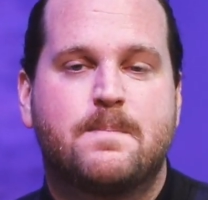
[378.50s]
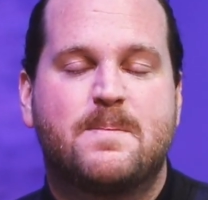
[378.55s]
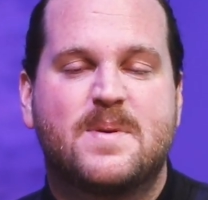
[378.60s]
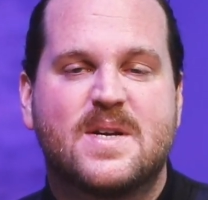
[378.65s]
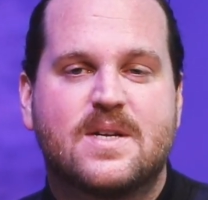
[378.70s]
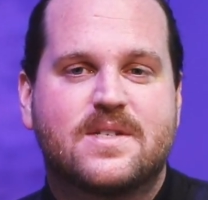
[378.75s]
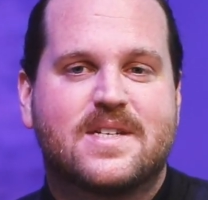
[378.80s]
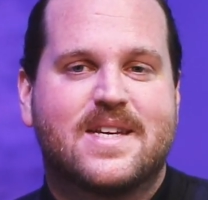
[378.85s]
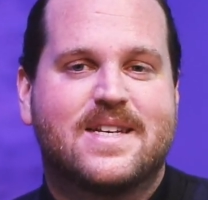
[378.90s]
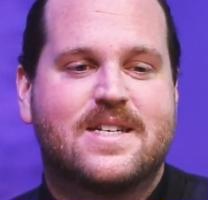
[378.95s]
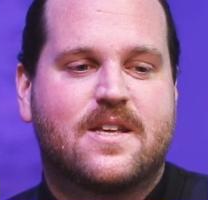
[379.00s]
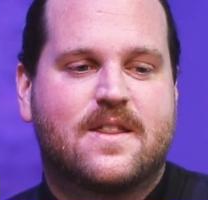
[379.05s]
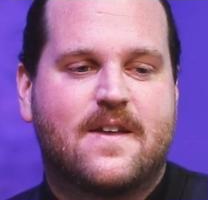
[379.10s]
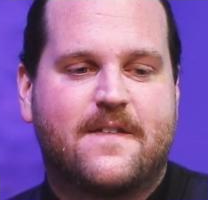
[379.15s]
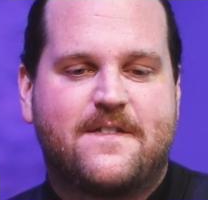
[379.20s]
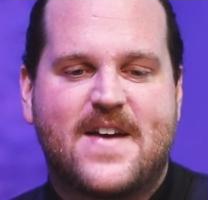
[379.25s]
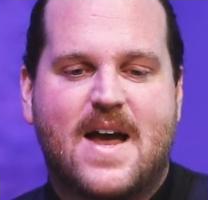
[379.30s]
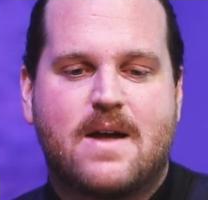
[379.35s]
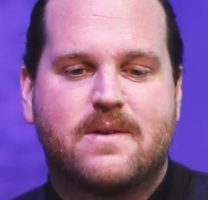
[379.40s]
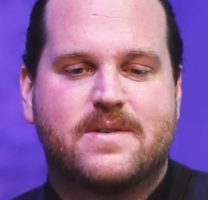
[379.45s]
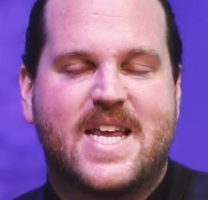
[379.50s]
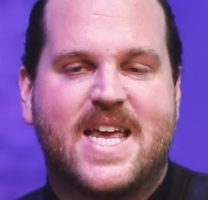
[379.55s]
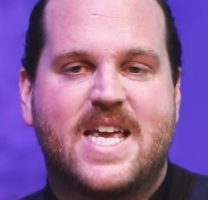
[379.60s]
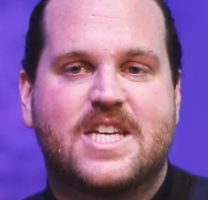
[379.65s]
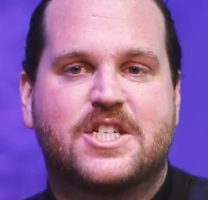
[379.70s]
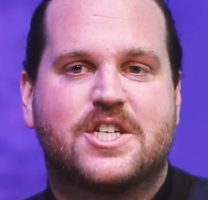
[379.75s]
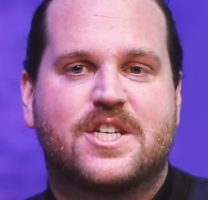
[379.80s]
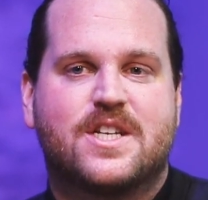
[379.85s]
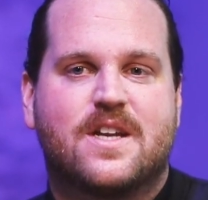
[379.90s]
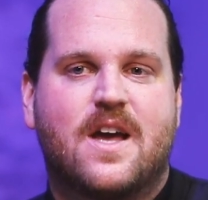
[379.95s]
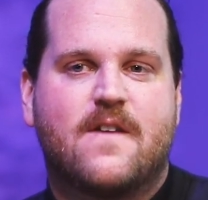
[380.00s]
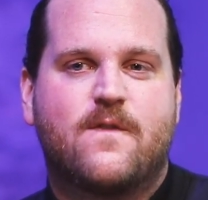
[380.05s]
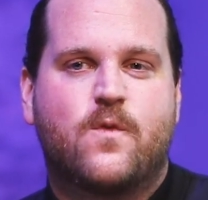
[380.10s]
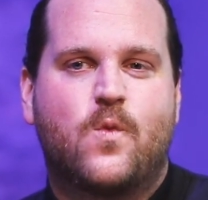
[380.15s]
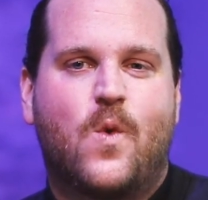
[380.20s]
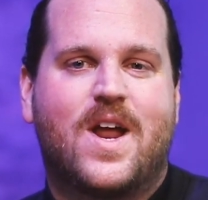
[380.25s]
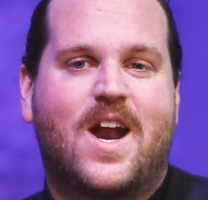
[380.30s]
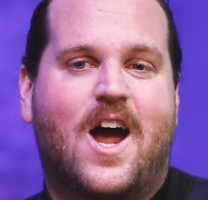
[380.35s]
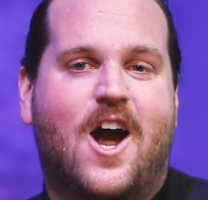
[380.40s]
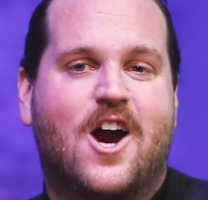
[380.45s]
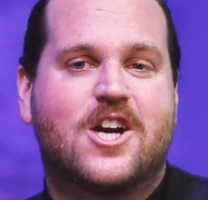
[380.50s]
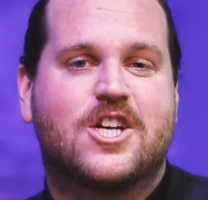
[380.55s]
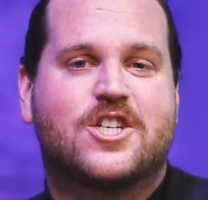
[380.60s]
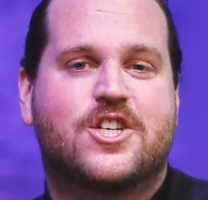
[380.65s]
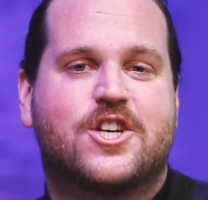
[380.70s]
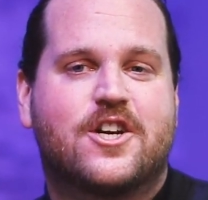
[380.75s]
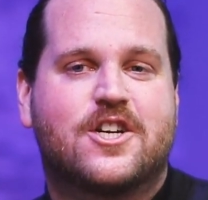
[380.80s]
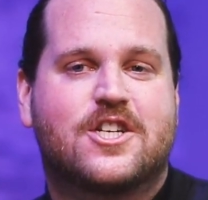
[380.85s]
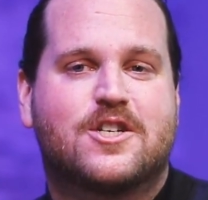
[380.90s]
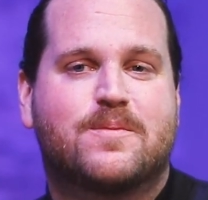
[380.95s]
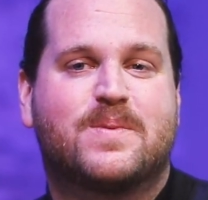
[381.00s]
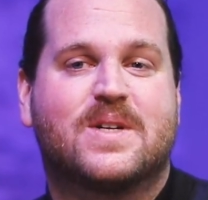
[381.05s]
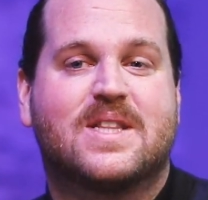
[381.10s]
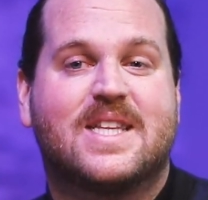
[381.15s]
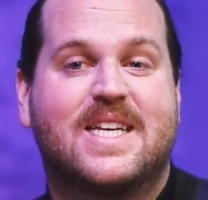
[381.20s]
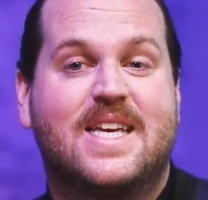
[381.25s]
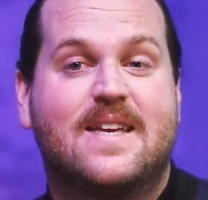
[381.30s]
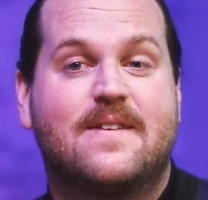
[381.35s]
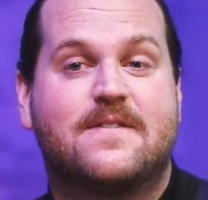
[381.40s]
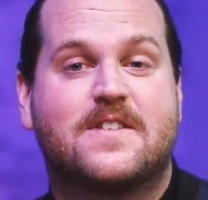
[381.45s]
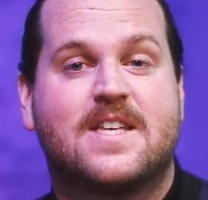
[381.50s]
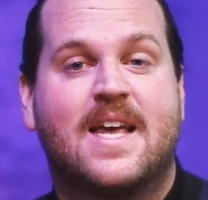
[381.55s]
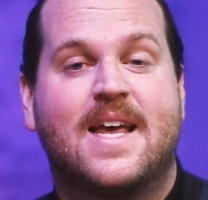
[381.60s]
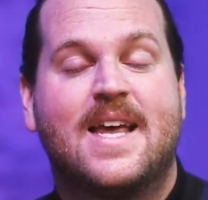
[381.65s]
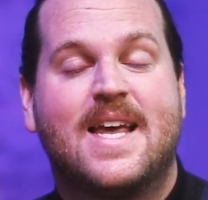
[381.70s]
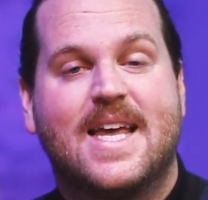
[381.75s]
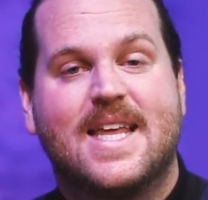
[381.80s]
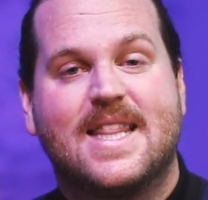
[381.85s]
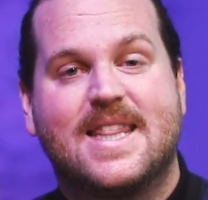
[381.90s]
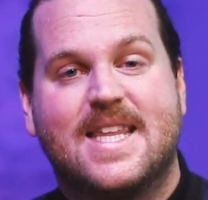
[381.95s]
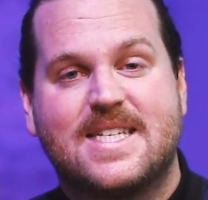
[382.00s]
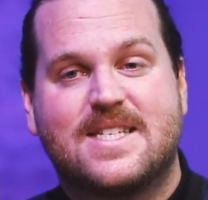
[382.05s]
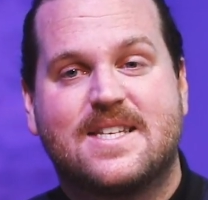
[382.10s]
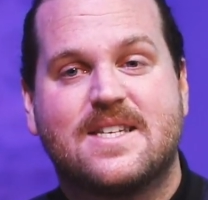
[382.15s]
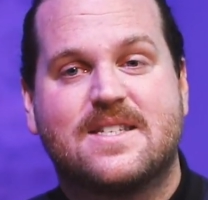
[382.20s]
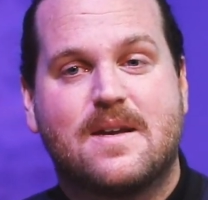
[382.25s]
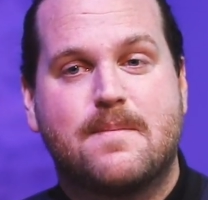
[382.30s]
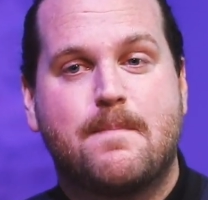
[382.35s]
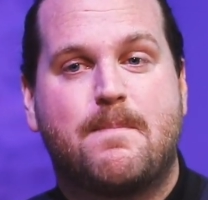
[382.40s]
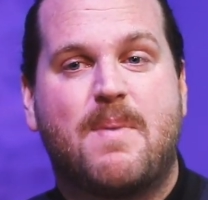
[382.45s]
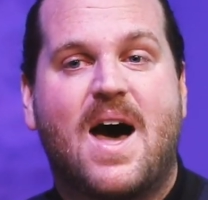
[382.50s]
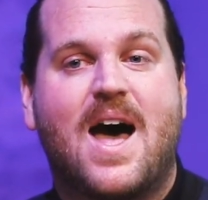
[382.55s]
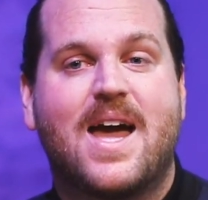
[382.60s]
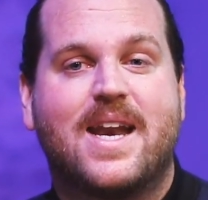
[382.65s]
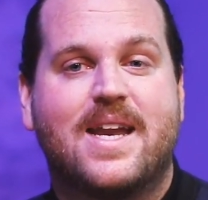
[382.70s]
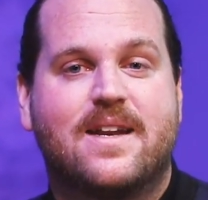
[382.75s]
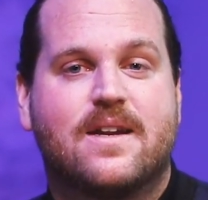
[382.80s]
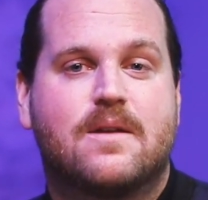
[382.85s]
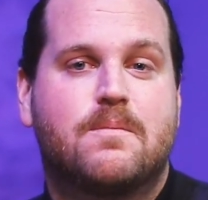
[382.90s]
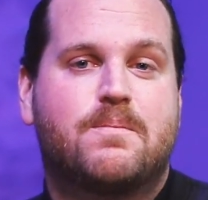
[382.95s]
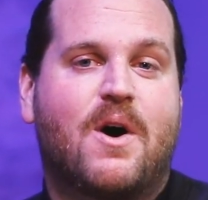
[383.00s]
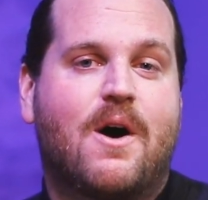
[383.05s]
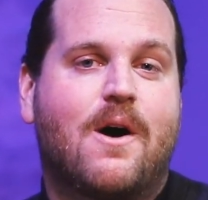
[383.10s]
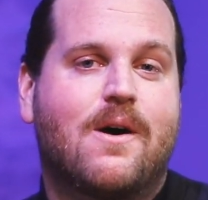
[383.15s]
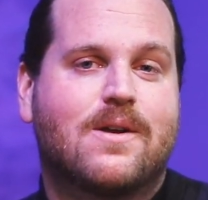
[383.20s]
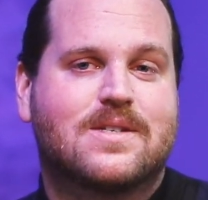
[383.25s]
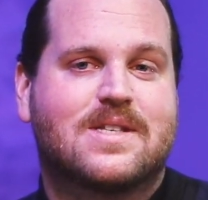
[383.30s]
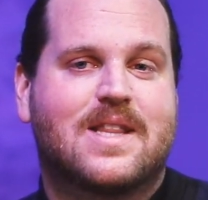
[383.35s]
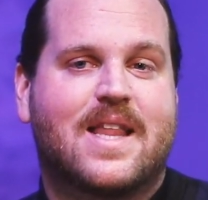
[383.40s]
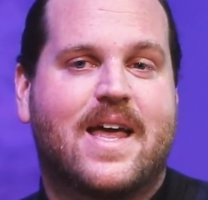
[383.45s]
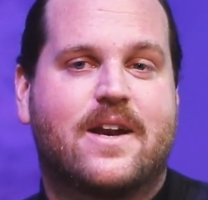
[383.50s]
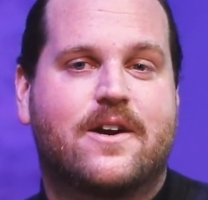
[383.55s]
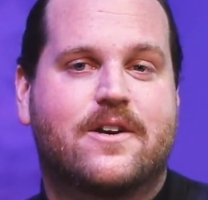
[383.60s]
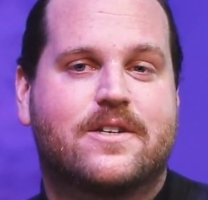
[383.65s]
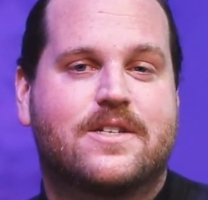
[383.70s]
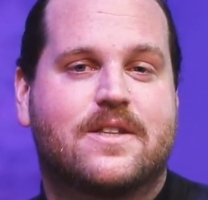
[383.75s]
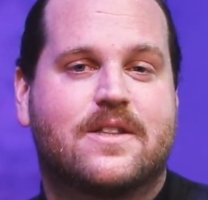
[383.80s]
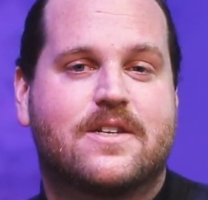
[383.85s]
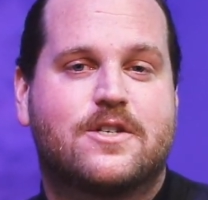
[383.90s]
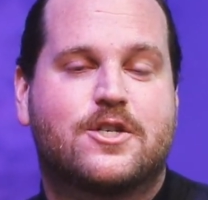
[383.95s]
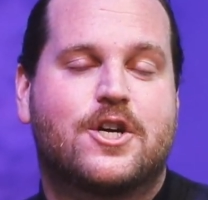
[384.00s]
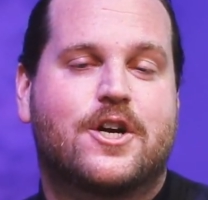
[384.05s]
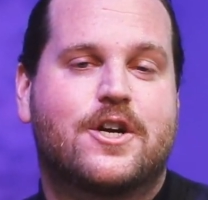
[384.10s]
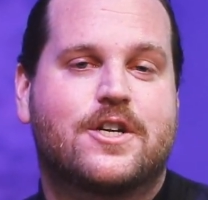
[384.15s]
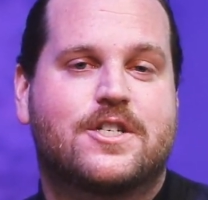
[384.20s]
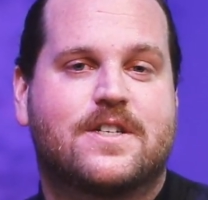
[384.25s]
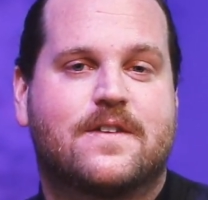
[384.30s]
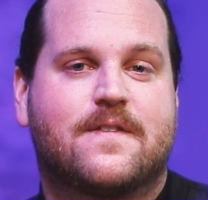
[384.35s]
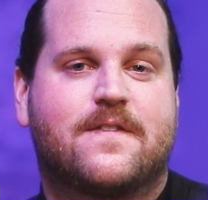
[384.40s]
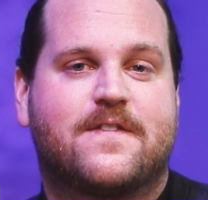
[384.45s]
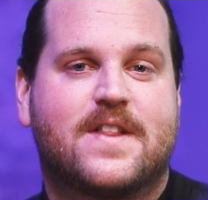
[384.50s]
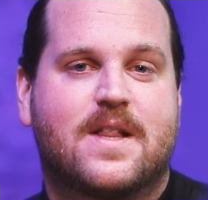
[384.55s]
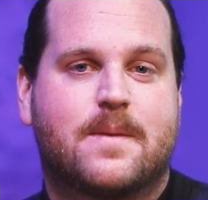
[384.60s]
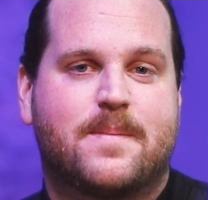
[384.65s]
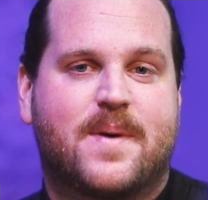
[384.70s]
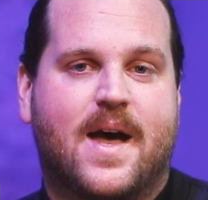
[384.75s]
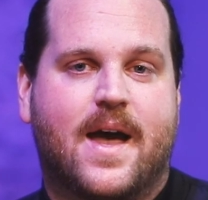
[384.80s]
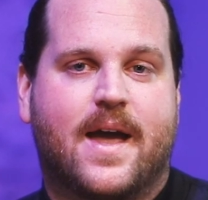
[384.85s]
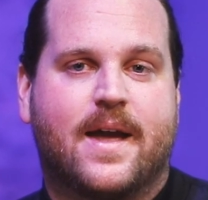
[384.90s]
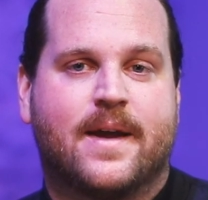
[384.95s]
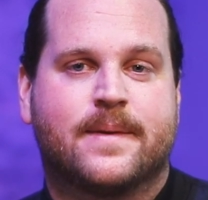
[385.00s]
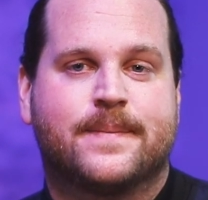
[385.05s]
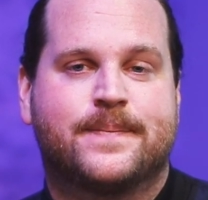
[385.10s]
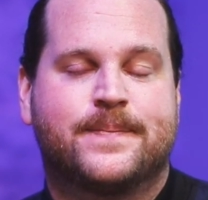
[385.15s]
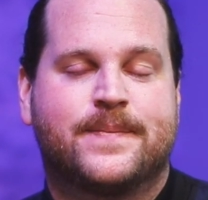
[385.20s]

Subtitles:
Built into the foundation of what our church believes, this is embodied in Paul's letter to the church in Philippi.